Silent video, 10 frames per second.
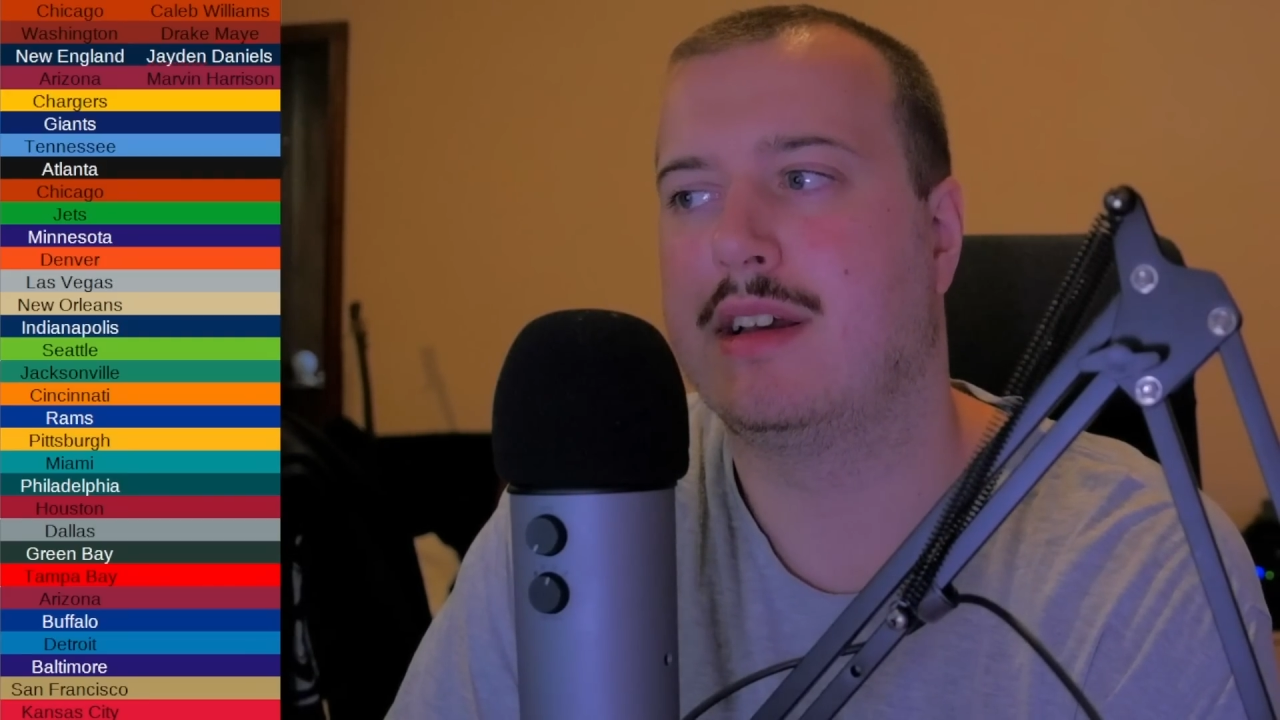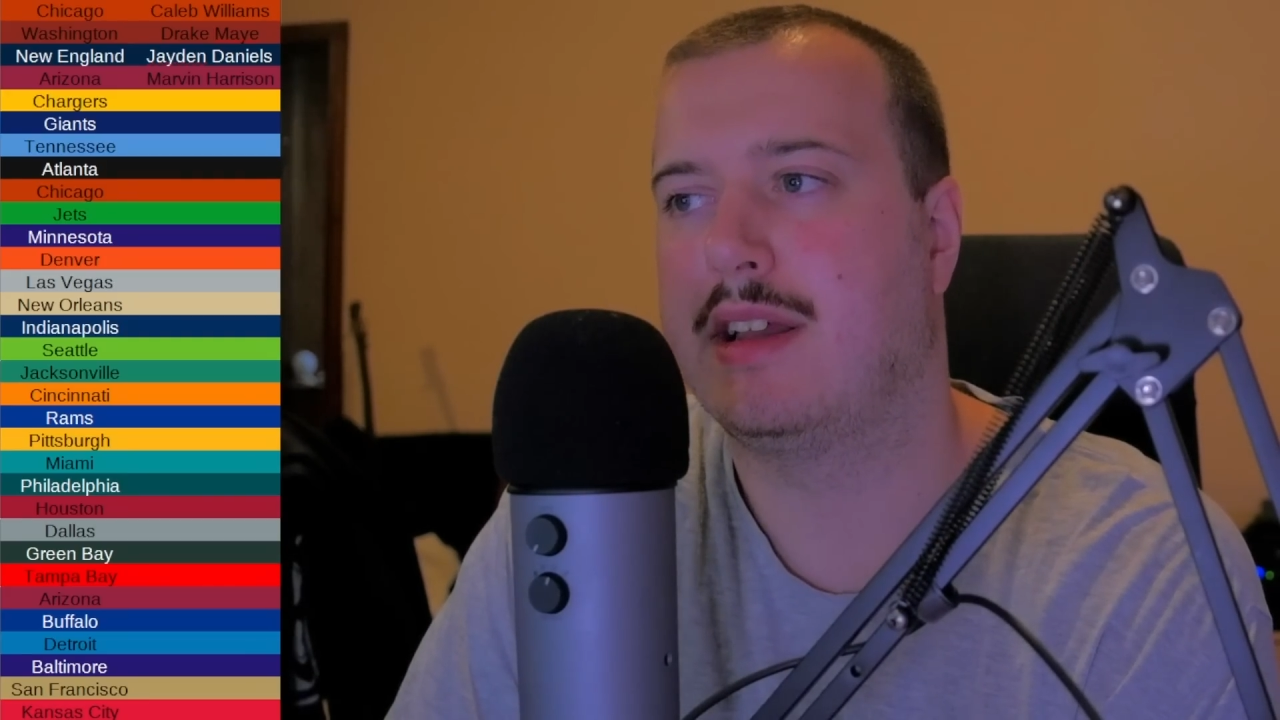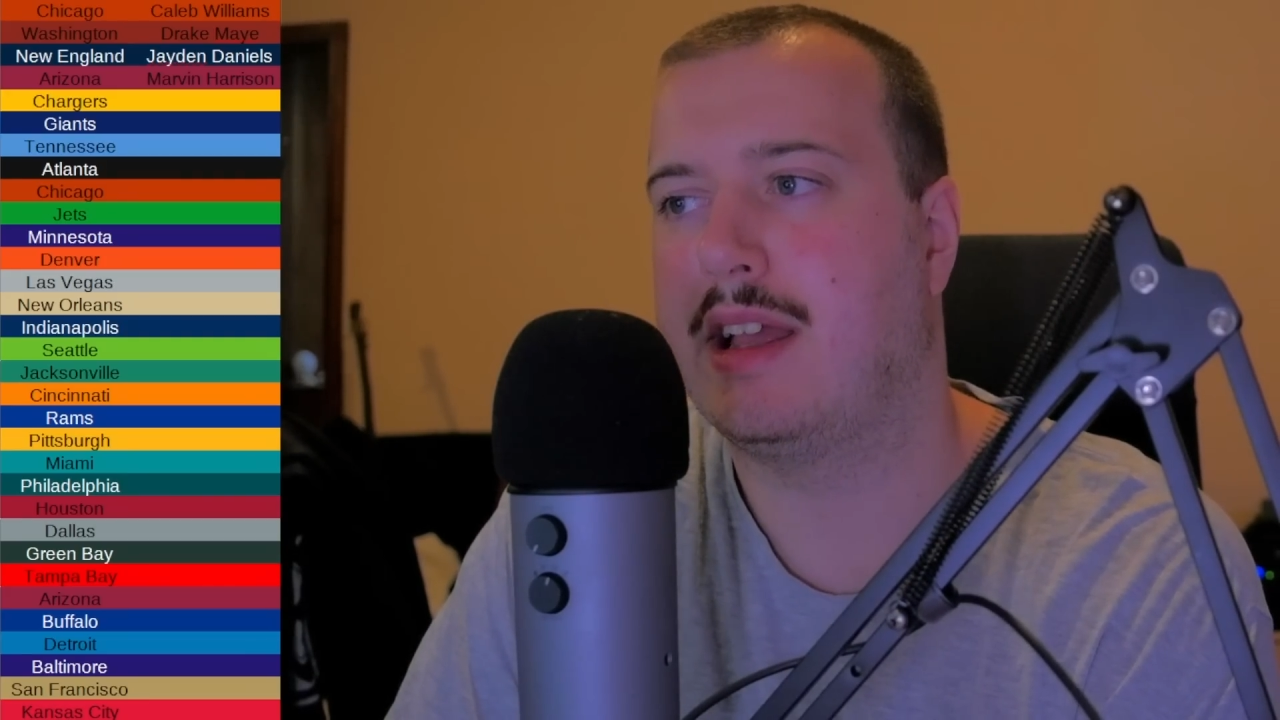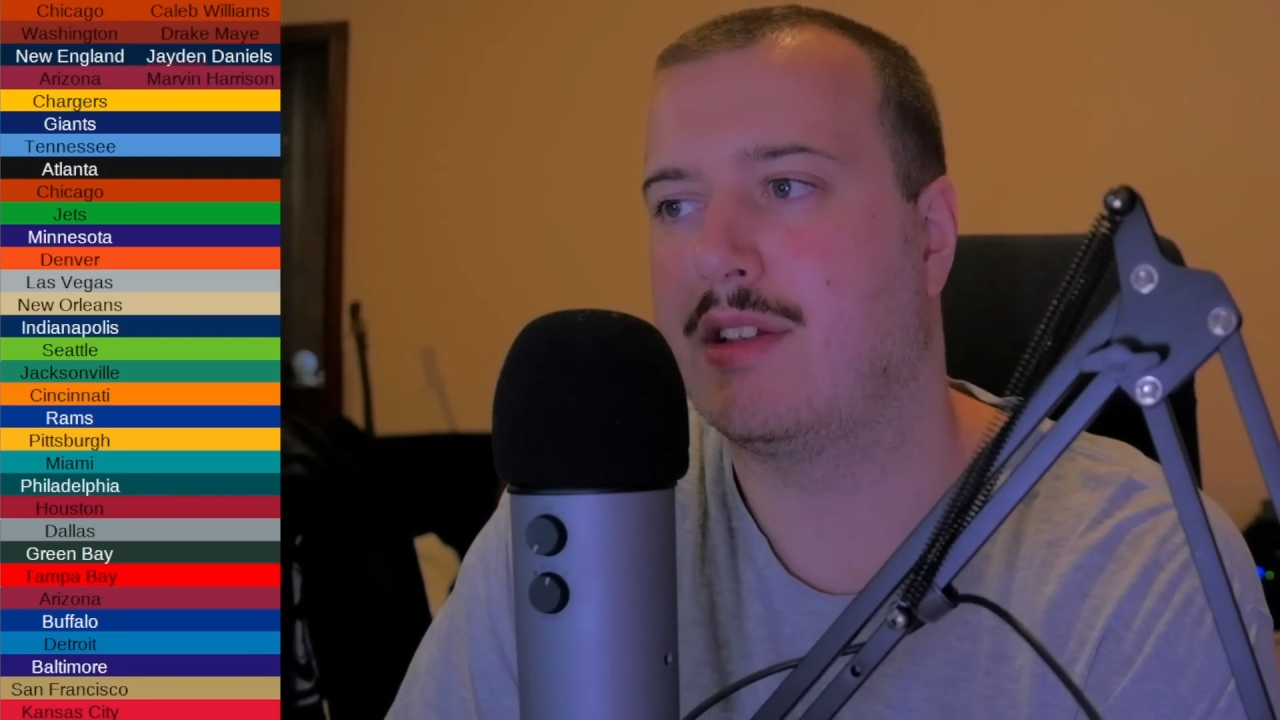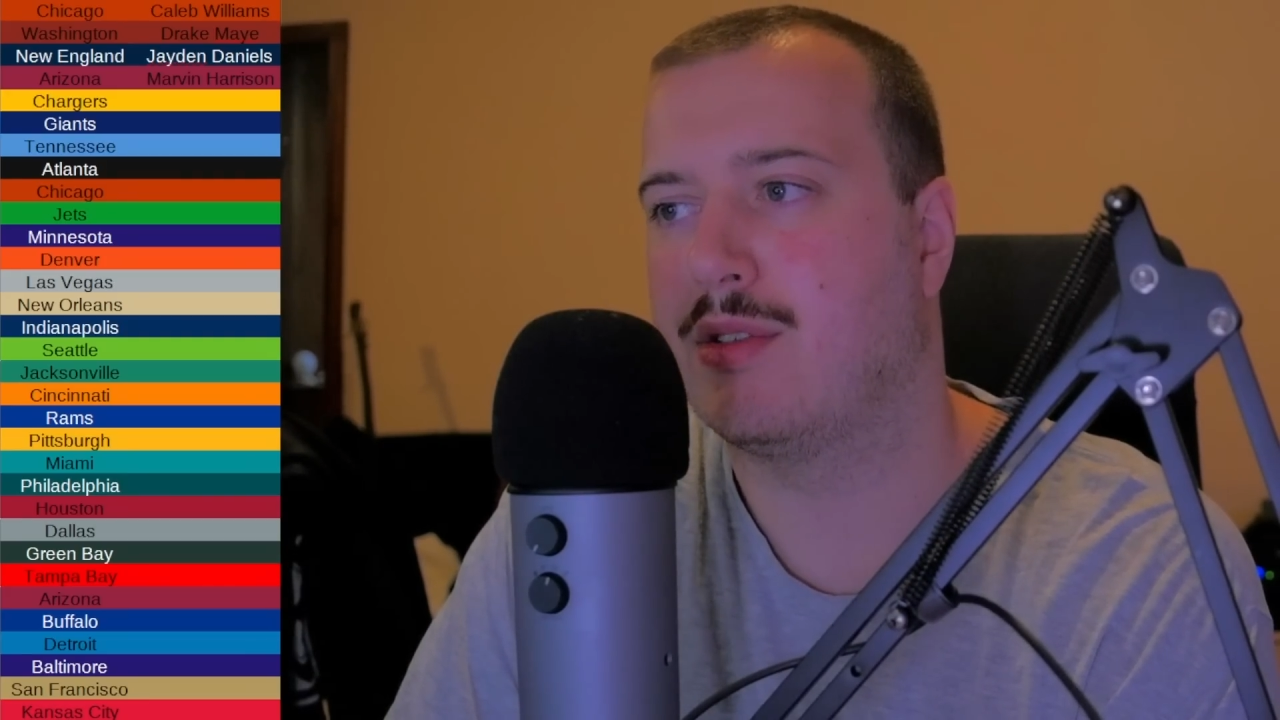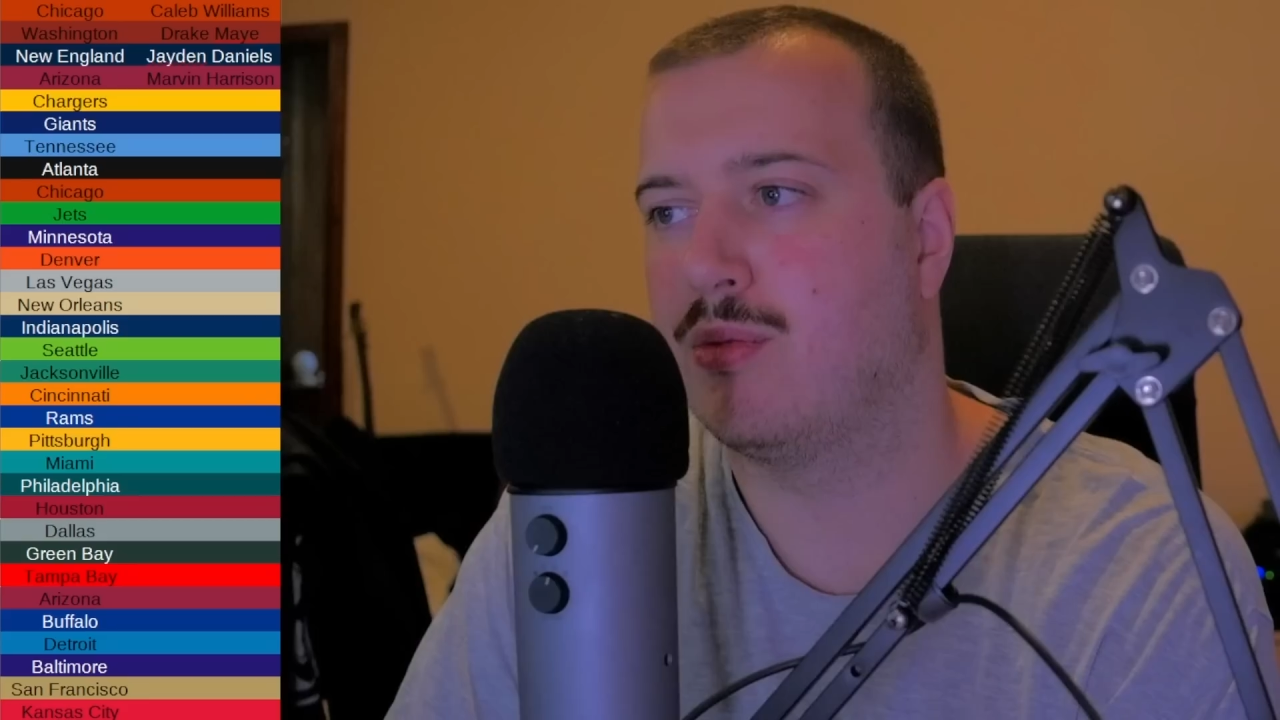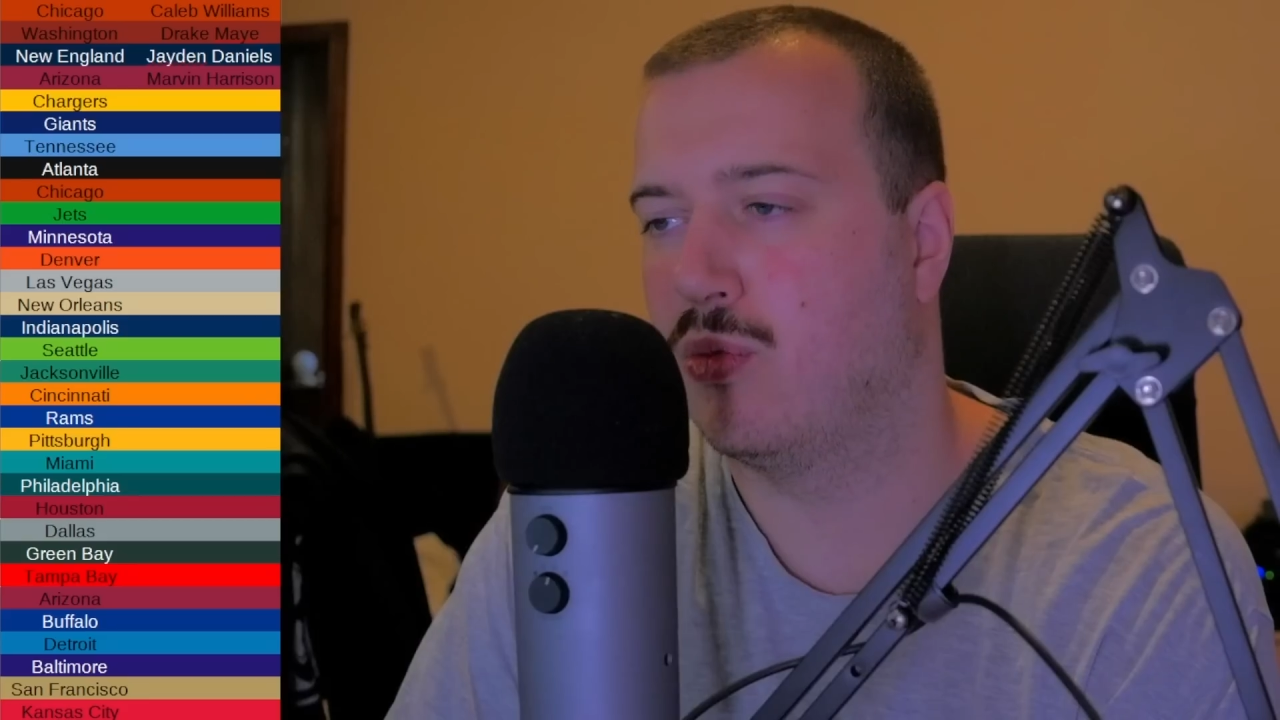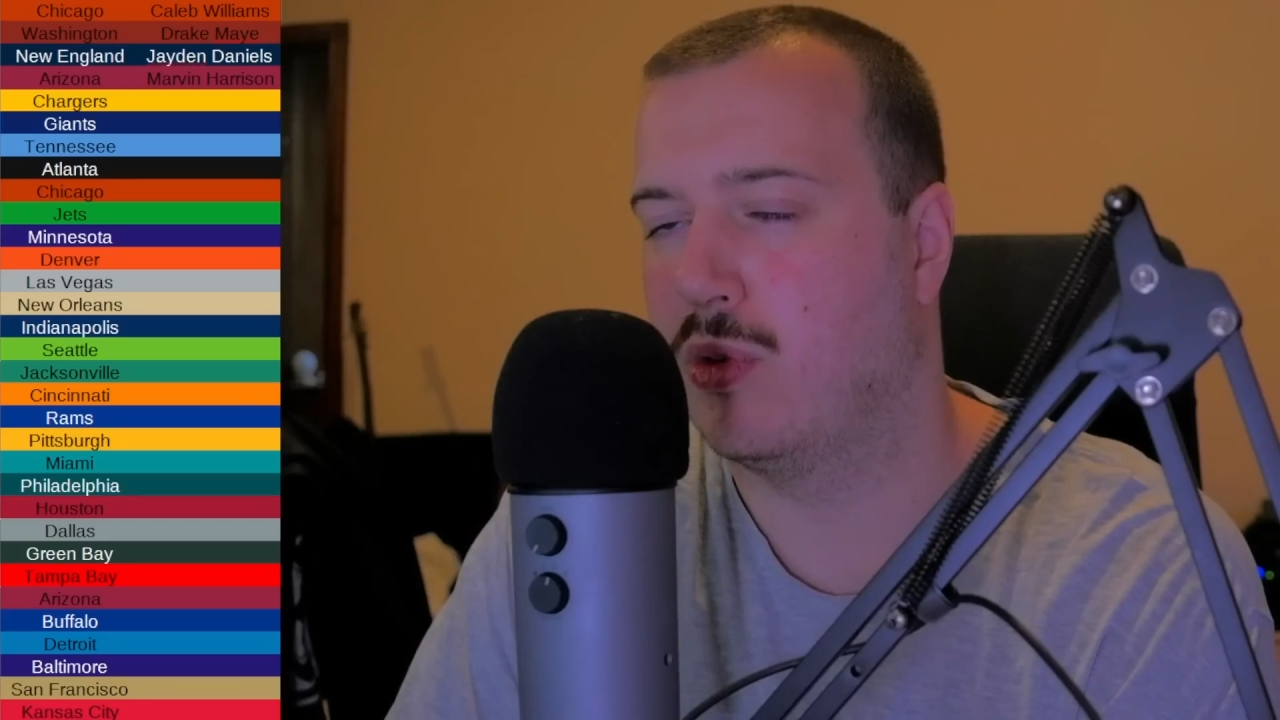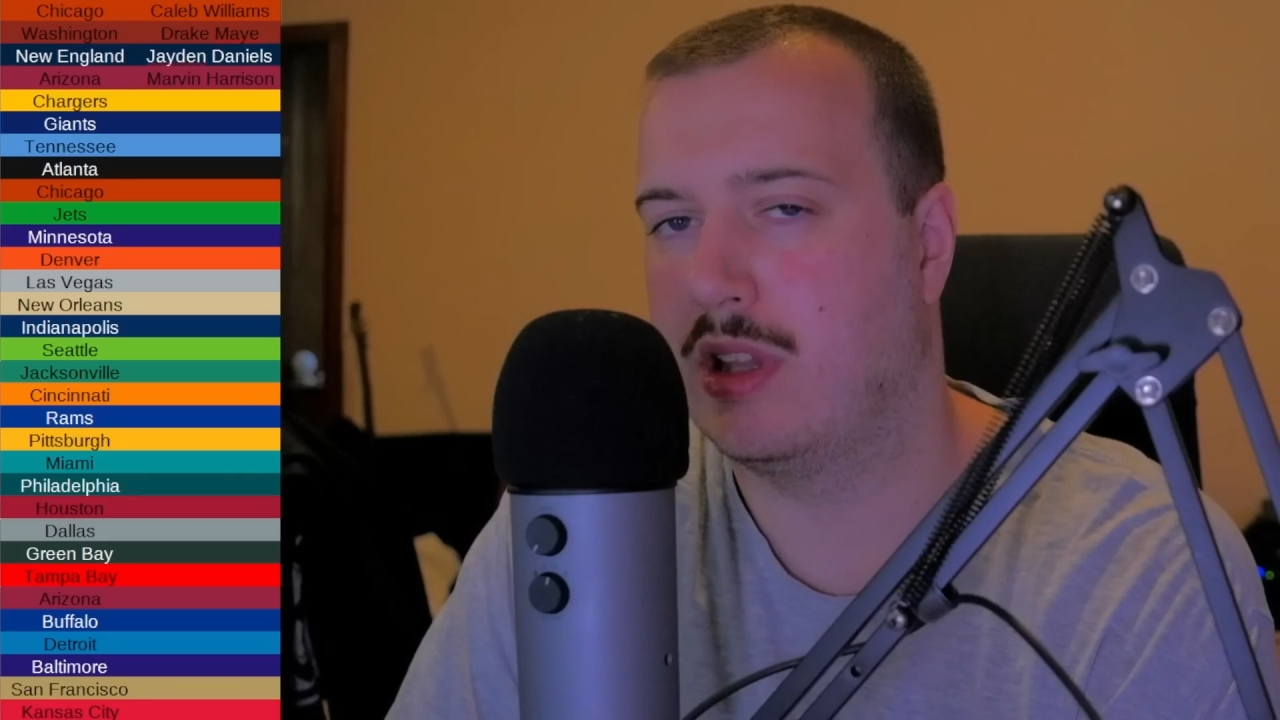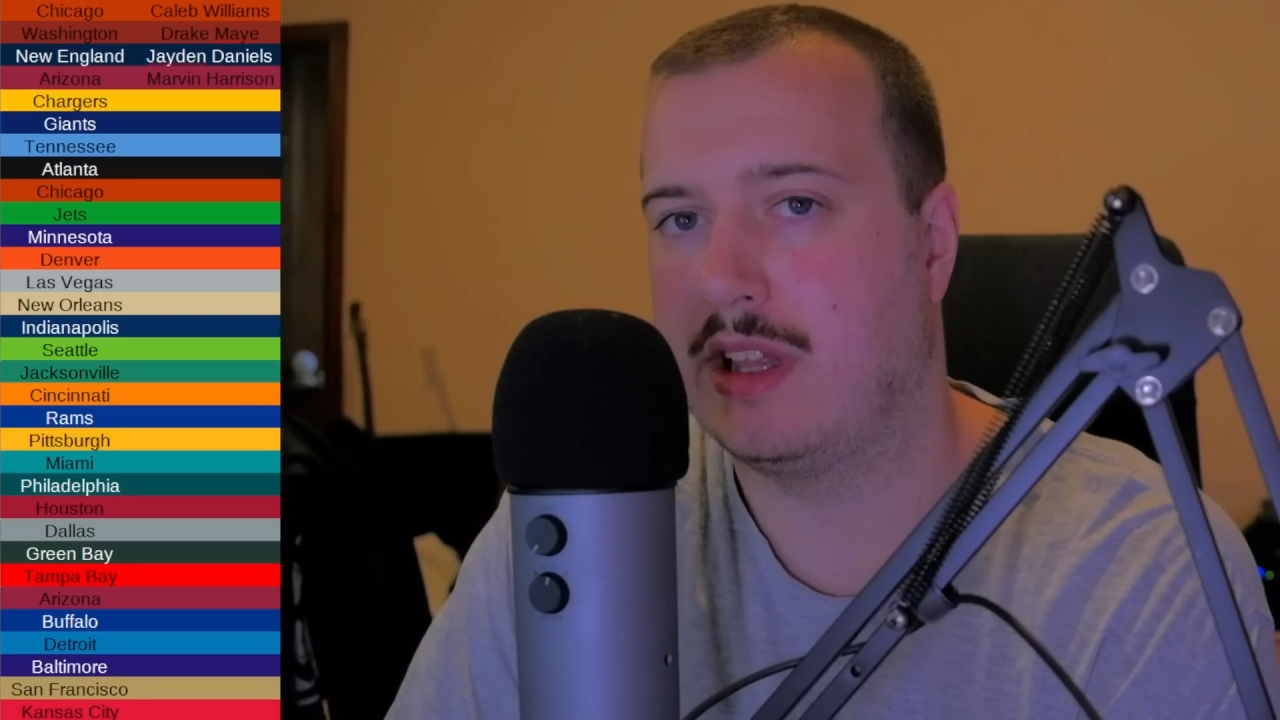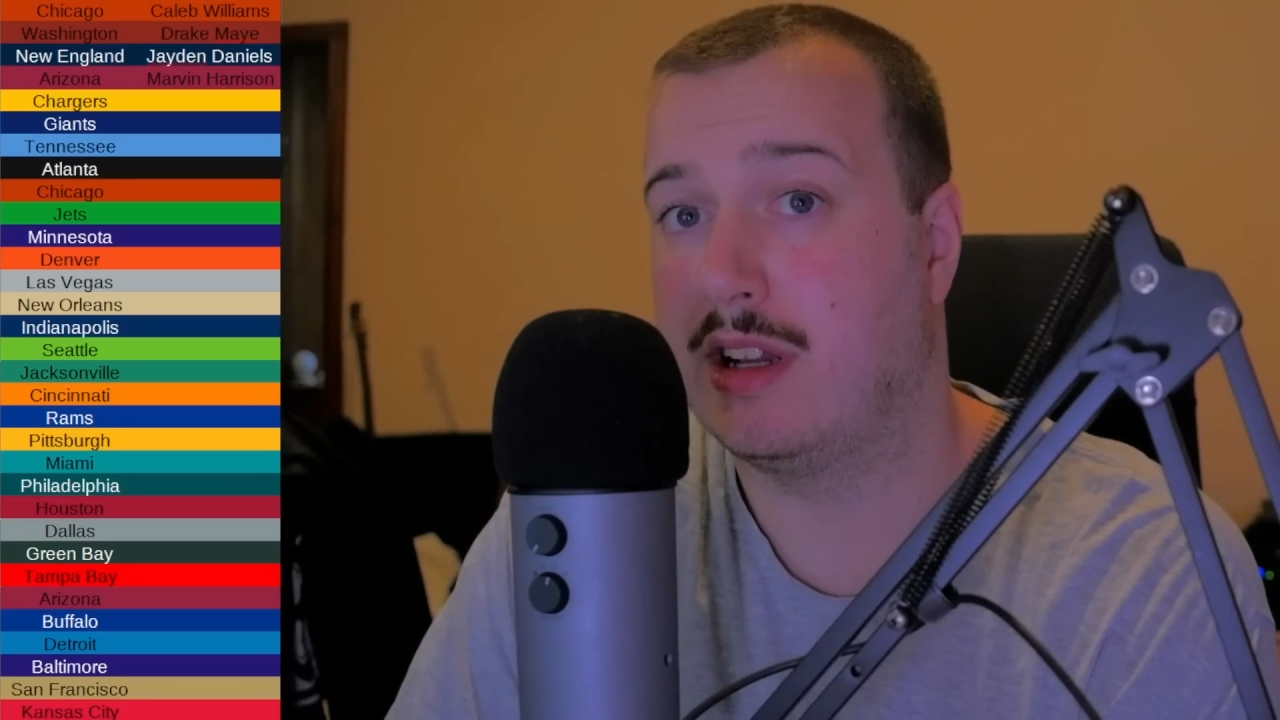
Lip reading: He has really